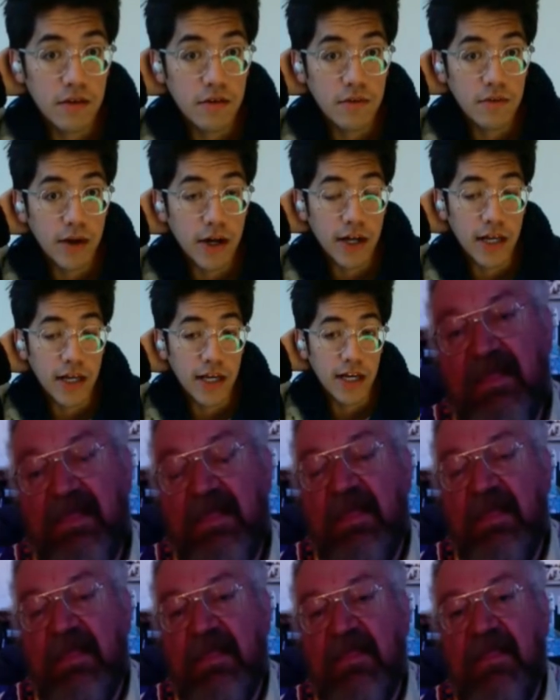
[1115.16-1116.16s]
where
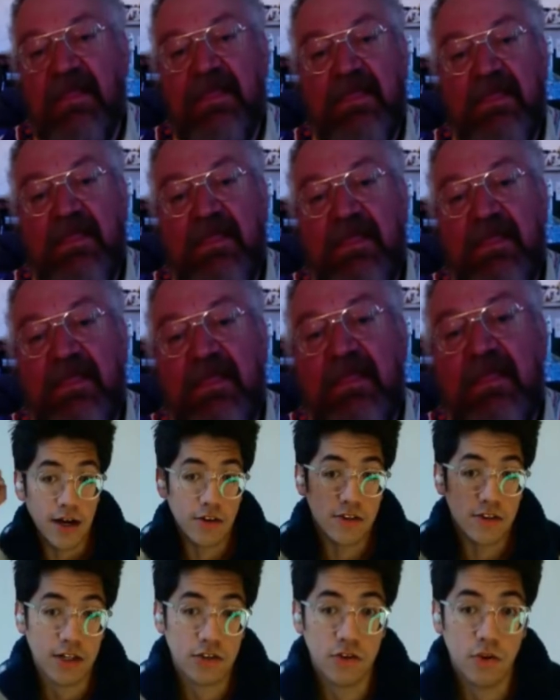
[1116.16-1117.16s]
English, at least in the
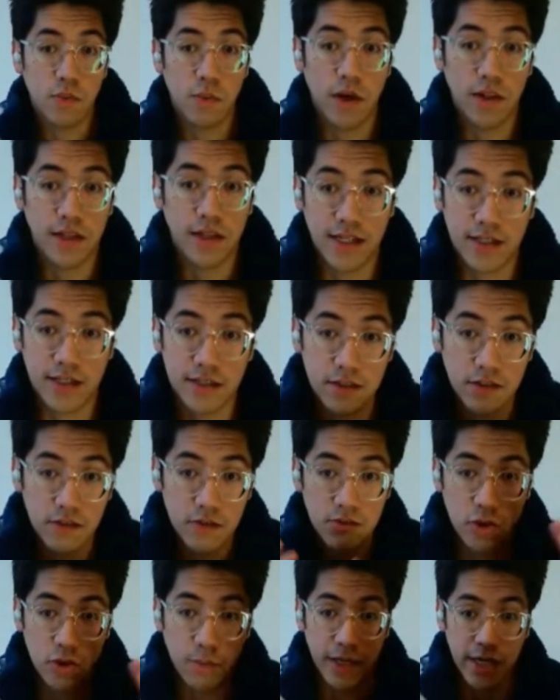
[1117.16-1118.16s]
Anglo-Saxon world, has
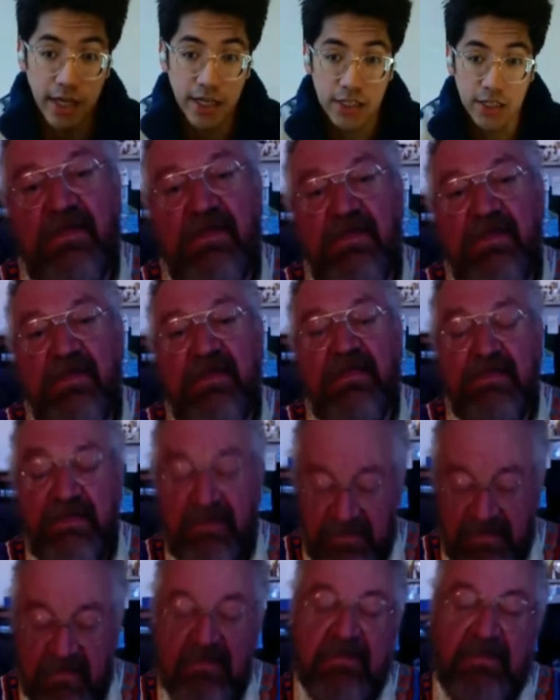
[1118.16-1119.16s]
dominated the
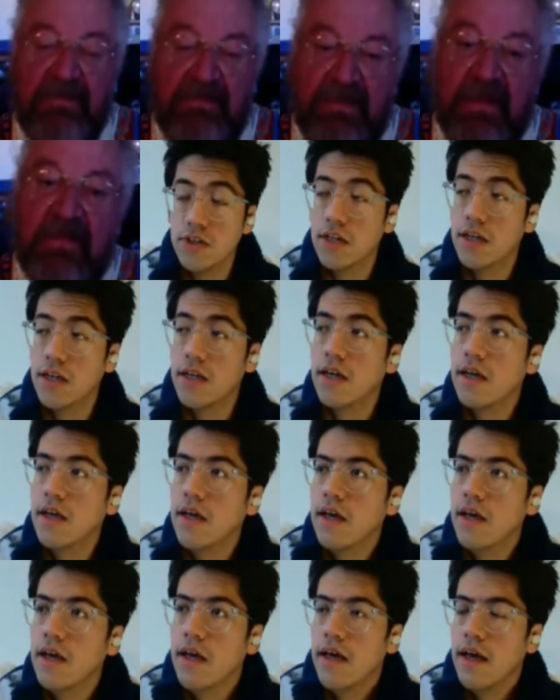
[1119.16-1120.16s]
discussions.
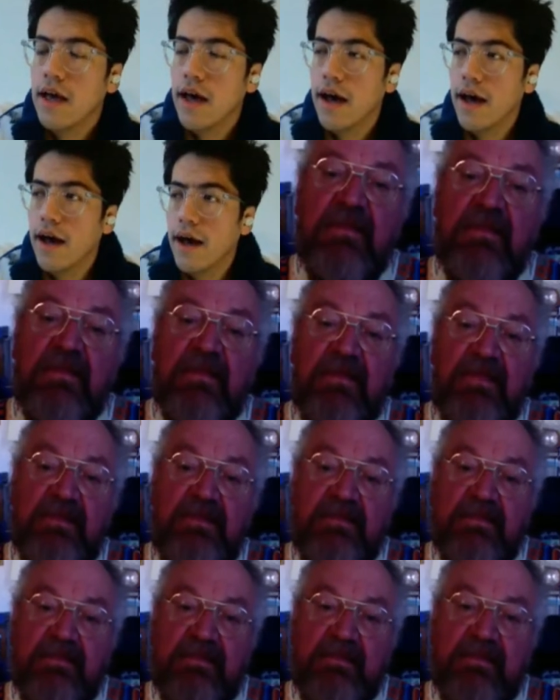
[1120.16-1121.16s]

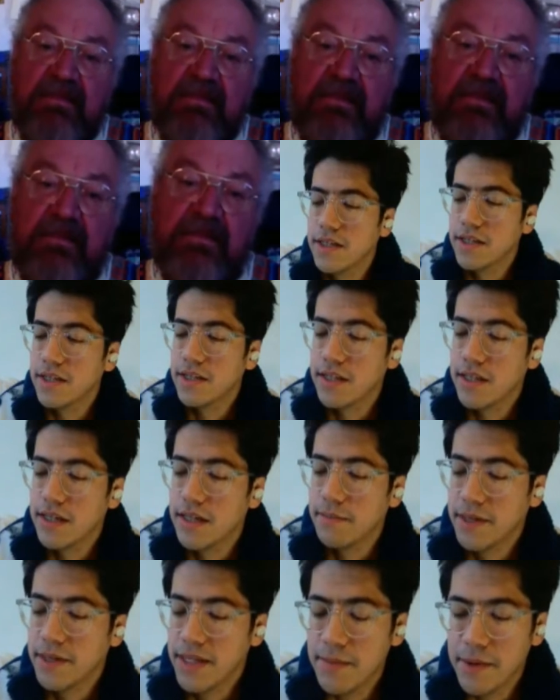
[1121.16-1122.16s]
But
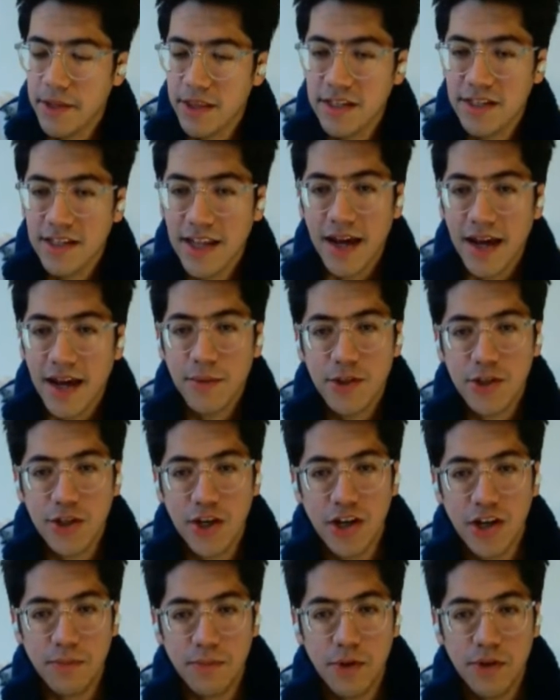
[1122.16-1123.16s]
this language
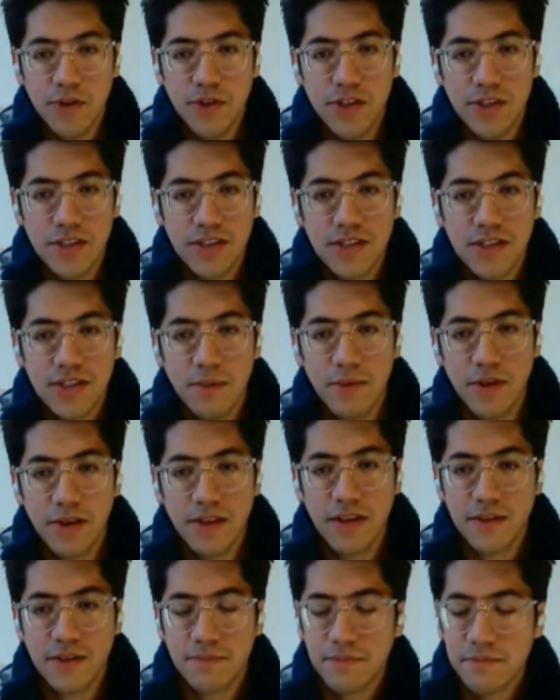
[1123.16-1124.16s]
learning process is something
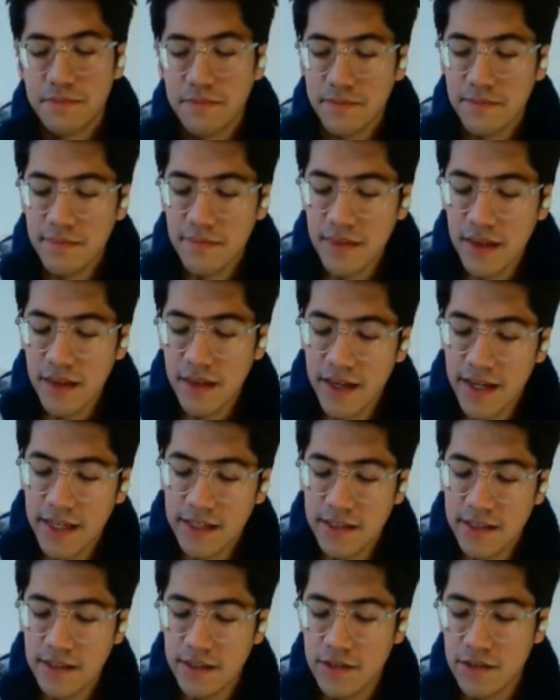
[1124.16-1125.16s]
that
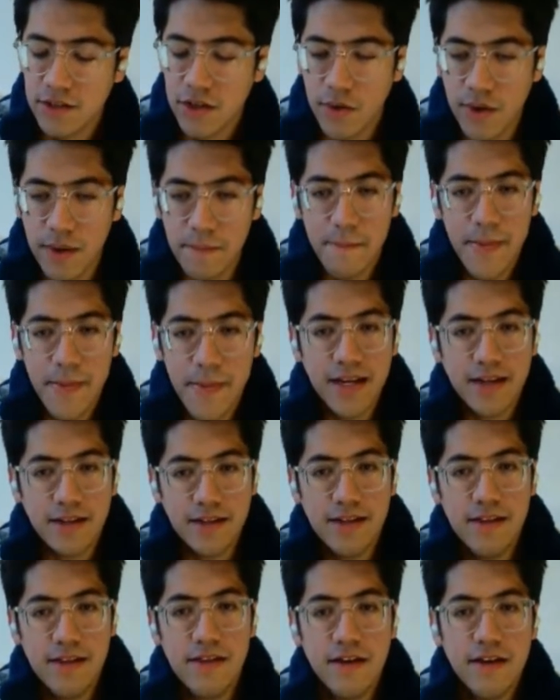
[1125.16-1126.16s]
is so embedded
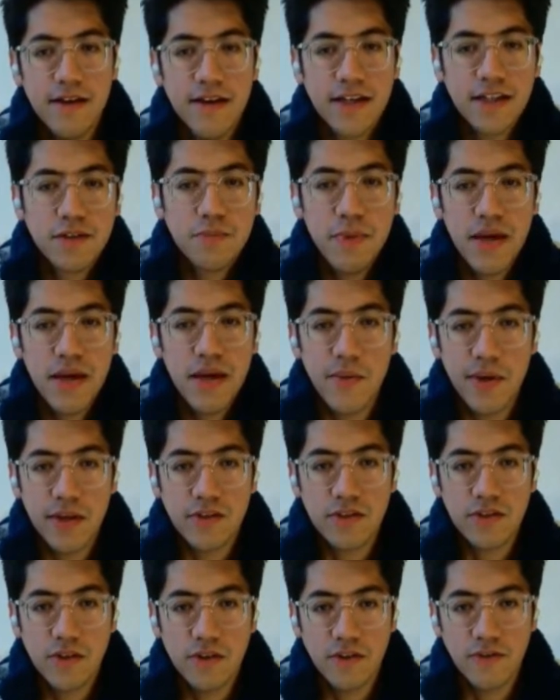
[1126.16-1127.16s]
in the
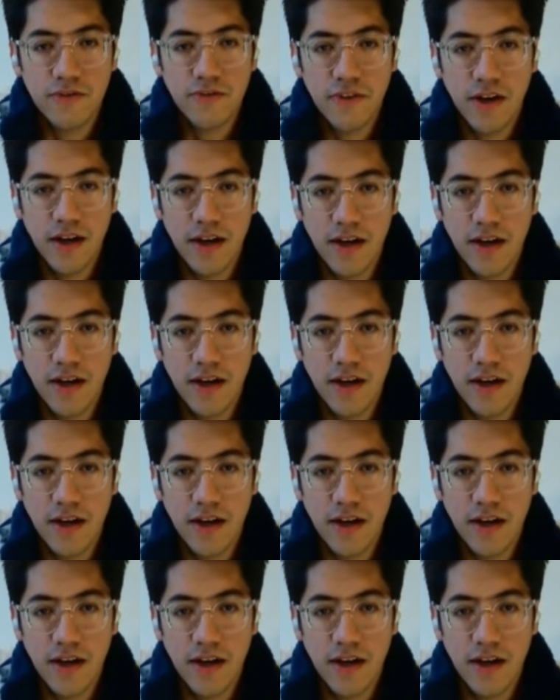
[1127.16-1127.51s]
experience of